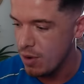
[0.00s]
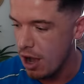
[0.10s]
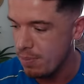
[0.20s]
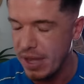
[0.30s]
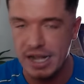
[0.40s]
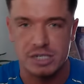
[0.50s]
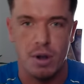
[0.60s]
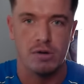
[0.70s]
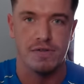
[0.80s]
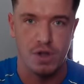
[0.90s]
We are playing
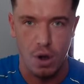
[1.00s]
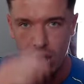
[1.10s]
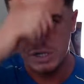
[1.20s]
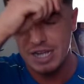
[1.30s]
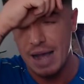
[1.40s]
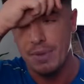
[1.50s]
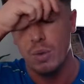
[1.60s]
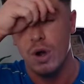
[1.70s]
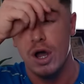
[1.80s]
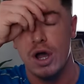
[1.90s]
tomorrow, of course. I'm
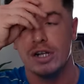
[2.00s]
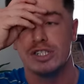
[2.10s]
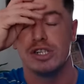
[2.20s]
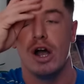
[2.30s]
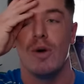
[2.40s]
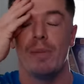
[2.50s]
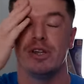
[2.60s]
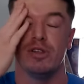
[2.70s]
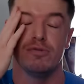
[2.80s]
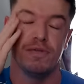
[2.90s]
at work, so I'll
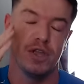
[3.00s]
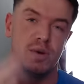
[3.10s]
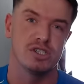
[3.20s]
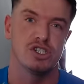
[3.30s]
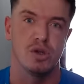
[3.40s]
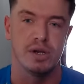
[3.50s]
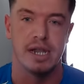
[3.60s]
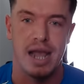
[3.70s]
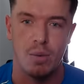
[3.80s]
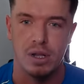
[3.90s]
be doing the review on
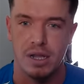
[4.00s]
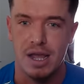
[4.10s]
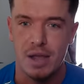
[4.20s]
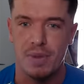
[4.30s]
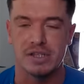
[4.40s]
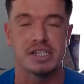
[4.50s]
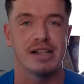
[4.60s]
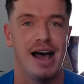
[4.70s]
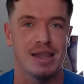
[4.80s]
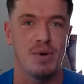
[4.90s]
Sunday. I will be able to
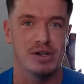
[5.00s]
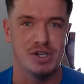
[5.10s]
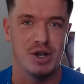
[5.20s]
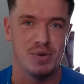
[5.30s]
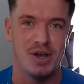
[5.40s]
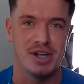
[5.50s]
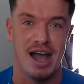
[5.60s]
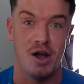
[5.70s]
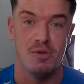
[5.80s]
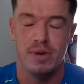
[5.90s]
slyly watch it at
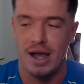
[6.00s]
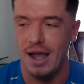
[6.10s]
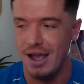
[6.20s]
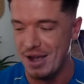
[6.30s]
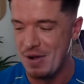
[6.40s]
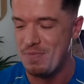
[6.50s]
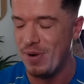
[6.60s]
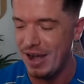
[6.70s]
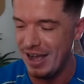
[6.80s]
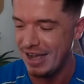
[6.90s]
work, I hope.
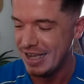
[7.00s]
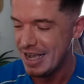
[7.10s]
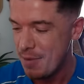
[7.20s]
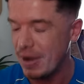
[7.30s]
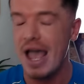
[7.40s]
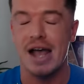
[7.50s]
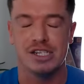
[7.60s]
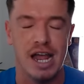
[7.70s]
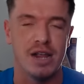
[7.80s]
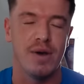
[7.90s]
But
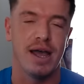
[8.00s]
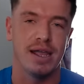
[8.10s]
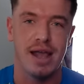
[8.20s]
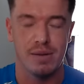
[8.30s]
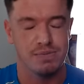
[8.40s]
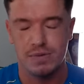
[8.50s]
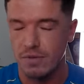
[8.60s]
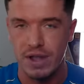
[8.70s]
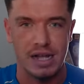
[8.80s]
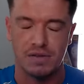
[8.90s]
yes, anyway,
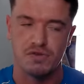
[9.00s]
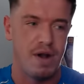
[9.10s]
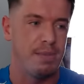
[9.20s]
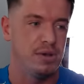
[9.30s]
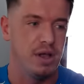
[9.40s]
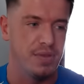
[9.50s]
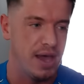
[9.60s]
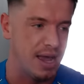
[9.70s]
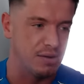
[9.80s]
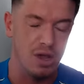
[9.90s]
I realise I just rambled on
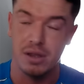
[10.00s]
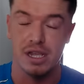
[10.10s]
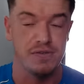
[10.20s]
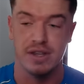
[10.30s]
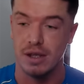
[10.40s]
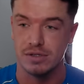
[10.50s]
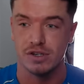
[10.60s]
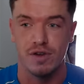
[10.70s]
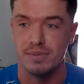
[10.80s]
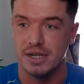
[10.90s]
there. None of these videos
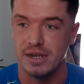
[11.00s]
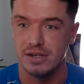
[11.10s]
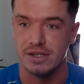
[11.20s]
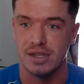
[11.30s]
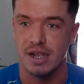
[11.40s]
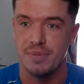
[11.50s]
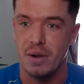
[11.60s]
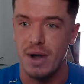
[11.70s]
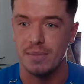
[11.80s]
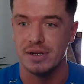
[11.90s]
are scripted. I just think
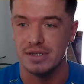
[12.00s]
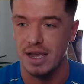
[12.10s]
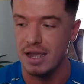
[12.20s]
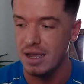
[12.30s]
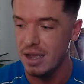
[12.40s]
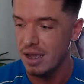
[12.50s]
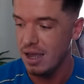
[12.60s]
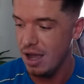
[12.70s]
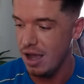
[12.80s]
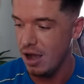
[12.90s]
about what I'm going to say.
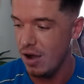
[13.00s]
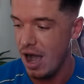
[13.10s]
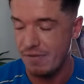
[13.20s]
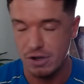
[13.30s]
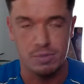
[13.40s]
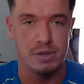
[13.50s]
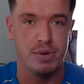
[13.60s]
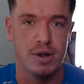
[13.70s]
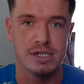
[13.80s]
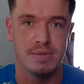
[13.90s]
Or I have a couple
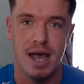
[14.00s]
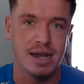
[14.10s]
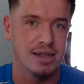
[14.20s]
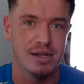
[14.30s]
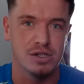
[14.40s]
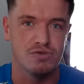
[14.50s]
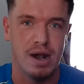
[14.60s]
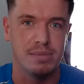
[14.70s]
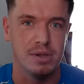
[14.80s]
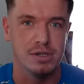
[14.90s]
of points in my head and then just
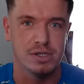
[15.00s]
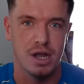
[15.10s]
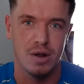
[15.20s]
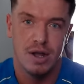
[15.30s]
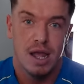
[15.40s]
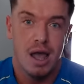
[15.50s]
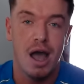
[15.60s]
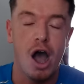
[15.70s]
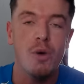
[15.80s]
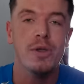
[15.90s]
ramble. So
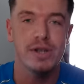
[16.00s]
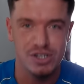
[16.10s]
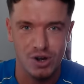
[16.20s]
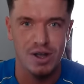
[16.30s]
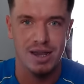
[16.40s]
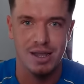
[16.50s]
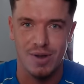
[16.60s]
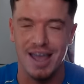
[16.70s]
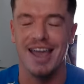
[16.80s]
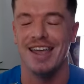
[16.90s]
hope you enjoy
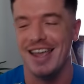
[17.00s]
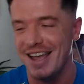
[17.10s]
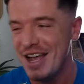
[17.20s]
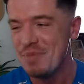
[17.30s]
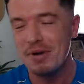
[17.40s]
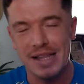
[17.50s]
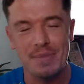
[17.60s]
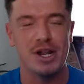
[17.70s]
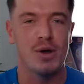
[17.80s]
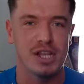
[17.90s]
anyway. But
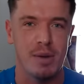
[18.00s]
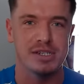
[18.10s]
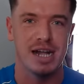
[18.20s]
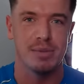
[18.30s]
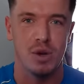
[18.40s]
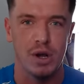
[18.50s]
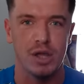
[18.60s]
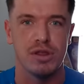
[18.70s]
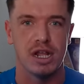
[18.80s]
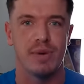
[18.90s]
let me know in the comments down below
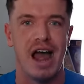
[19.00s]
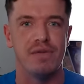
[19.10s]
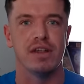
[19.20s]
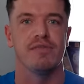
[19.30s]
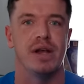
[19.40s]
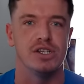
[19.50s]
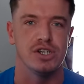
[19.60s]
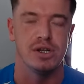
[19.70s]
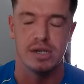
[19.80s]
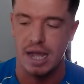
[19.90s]
what you think about everything I've
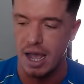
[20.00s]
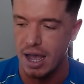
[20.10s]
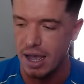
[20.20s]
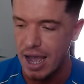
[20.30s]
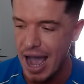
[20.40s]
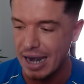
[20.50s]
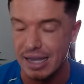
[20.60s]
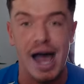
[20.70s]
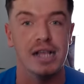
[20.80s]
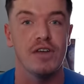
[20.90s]
mentioned.
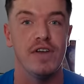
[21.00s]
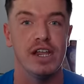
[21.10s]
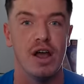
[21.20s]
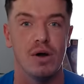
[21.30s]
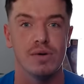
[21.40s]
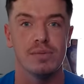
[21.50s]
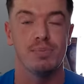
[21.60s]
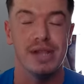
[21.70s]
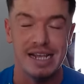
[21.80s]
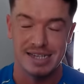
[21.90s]
And like the video.
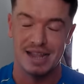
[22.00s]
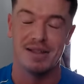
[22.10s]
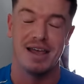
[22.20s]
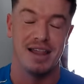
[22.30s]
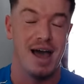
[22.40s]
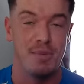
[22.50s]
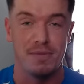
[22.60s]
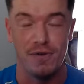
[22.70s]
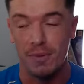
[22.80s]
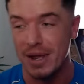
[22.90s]
Please hit the like
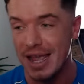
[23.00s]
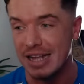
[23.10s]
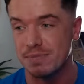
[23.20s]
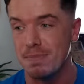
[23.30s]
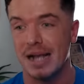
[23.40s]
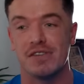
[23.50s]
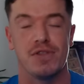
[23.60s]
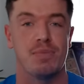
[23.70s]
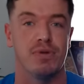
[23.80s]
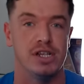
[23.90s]
button for me. It's
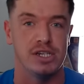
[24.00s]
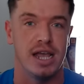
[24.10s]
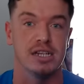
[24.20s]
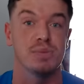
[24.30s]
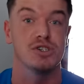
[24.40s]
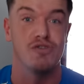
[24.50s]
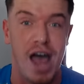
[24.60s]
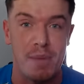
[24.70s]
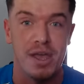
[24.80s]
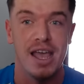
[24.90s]
massively appreciated. And
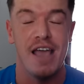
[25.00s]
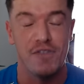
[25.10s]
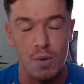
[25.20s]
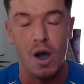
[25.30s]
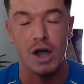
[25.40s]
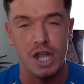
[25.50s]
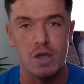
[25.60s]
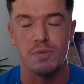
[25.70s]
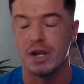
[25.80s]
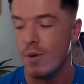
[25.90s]
subscribe if you are
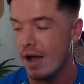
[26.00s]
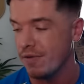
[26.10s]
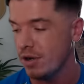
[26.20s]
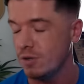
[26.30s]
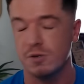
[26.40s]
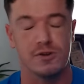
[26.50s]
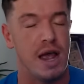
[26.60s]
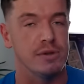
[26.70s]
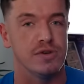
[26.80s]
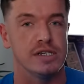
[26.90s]
new. There have been quite a few new
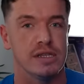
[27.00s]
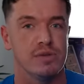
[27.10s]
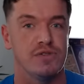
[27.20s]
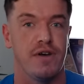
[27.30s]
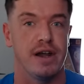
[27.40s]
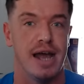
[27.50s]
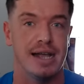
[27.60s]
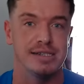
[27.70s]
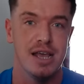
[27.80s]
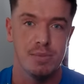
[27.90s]
subscribers recently, which is very
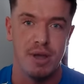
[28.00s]
nice.